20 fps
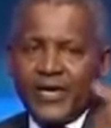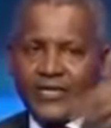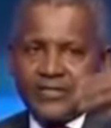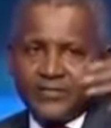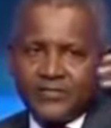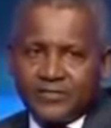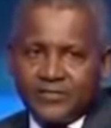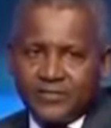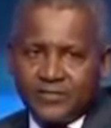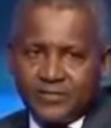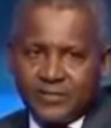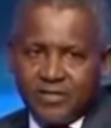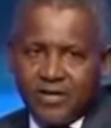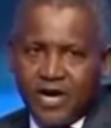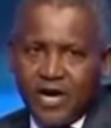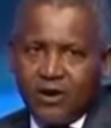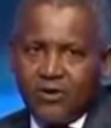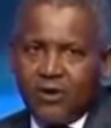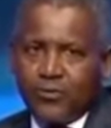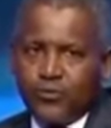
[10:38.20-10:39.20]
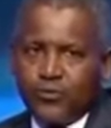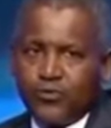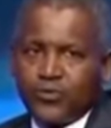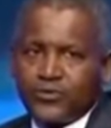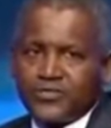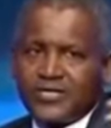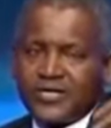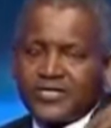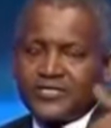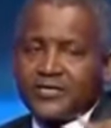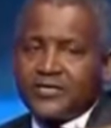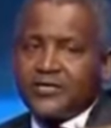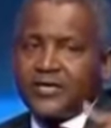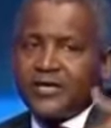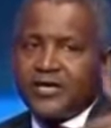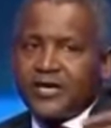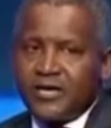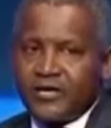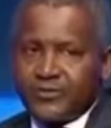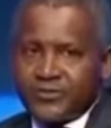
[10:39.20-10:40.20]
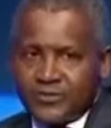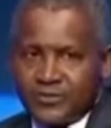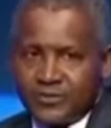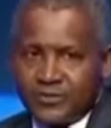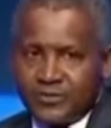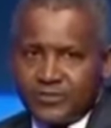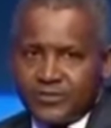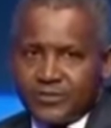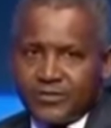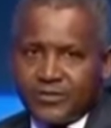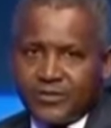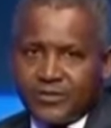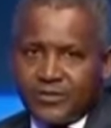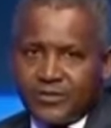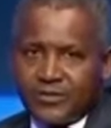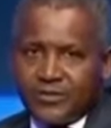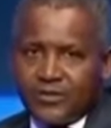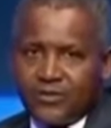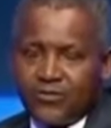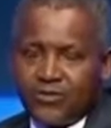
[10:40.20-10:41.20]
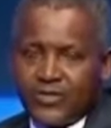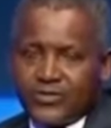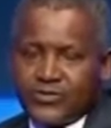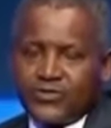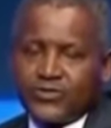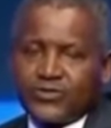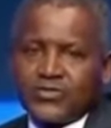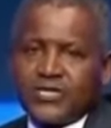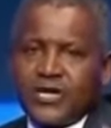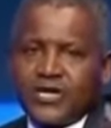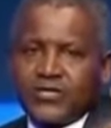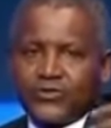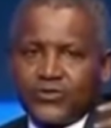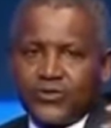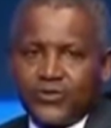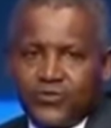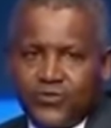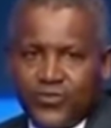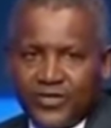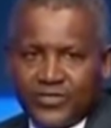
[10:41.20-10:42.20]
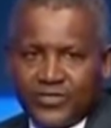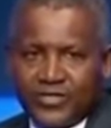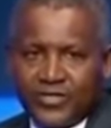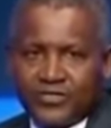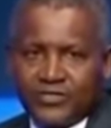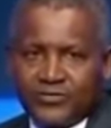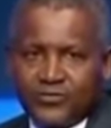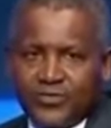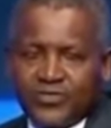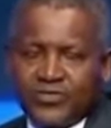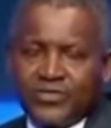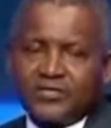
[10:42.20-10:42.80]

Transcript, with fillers: the richest man in Africa, and the richest black man in the world.